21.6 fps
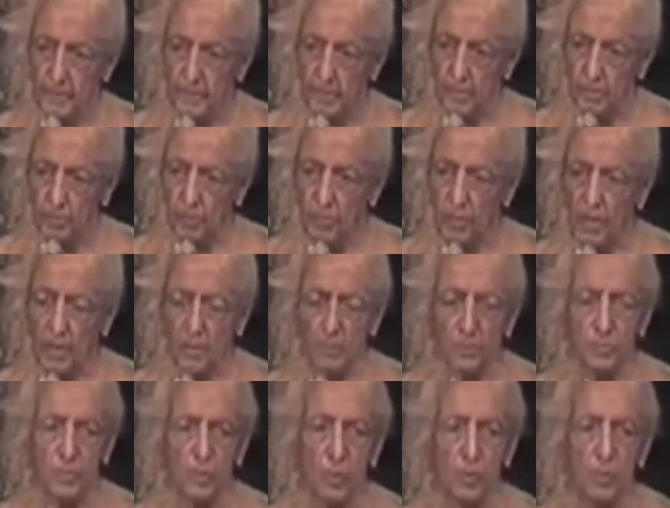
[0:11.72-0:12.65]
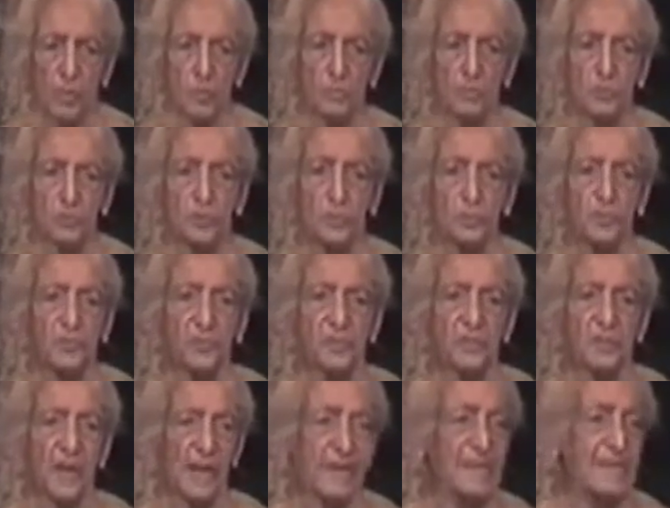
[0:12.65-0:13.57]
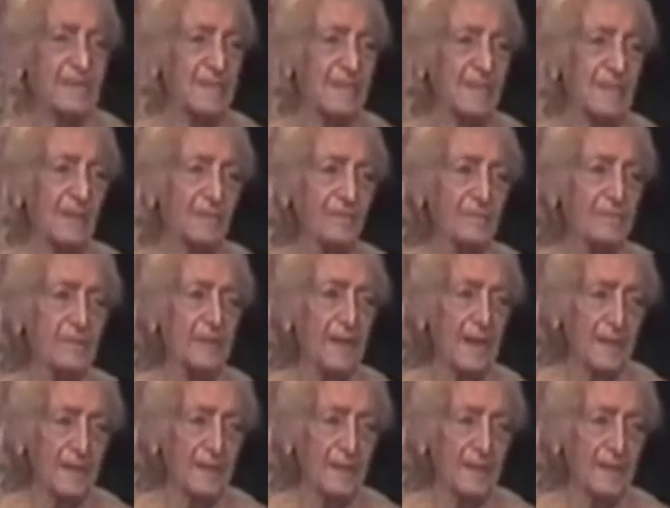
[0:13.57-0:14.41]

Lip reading: Why are we all so frightened of death?